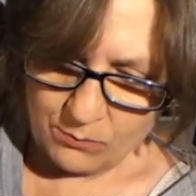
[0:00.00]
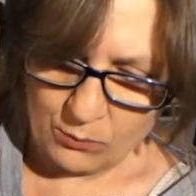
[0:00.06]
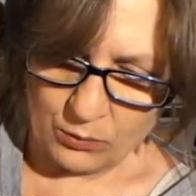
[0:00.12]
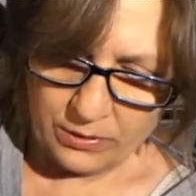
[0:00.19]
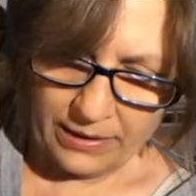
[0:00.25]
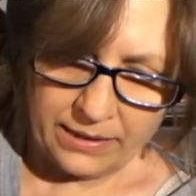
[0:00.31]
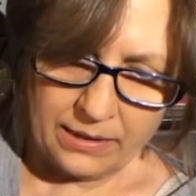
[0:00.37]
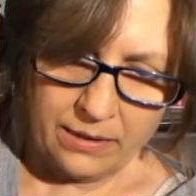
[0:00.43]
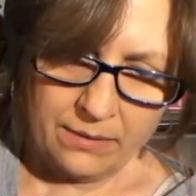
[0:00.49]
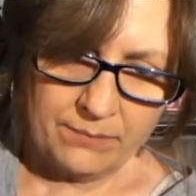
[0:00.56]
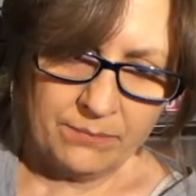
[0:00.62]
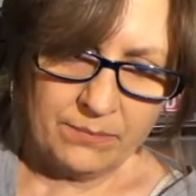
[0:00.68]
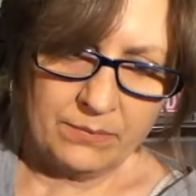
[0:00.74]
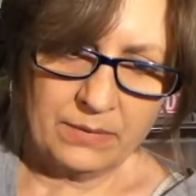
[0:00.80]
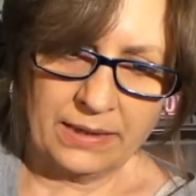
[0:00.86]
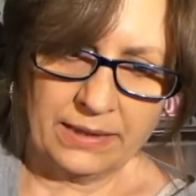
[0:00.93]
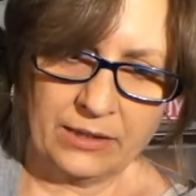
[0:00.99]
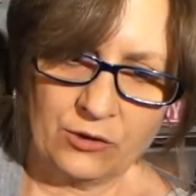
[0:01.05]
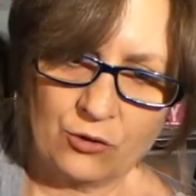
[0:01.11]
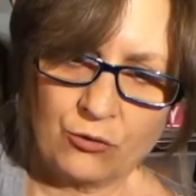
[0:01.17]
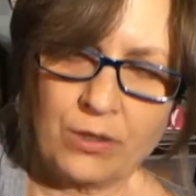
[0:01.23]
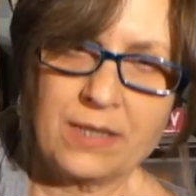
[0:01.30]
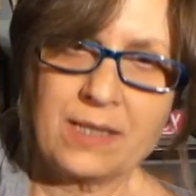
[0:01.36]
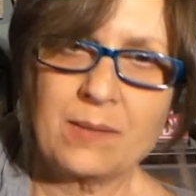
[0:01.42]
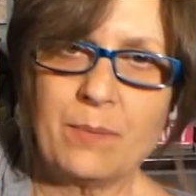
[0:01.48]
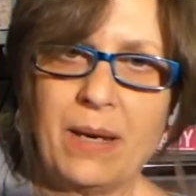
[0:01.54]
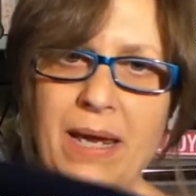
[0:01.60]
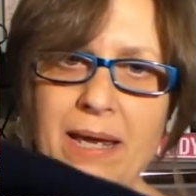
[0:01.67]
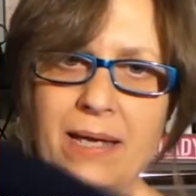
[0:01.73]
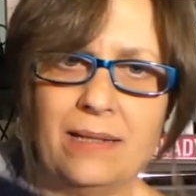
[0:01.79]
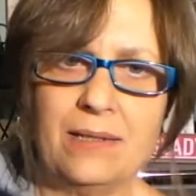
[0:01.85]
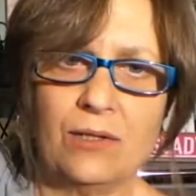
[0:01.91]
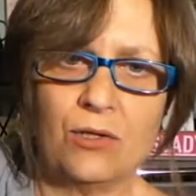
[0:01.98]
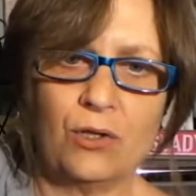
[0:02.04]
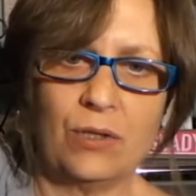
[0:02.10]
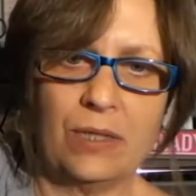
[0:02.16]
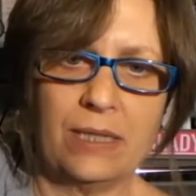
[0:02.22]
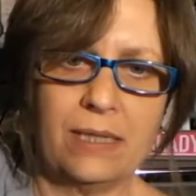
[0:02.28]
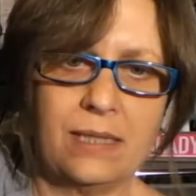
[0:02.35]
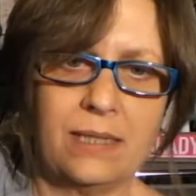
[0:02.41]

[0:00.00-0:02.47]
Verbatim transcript: more like a, like a dress pant, as you can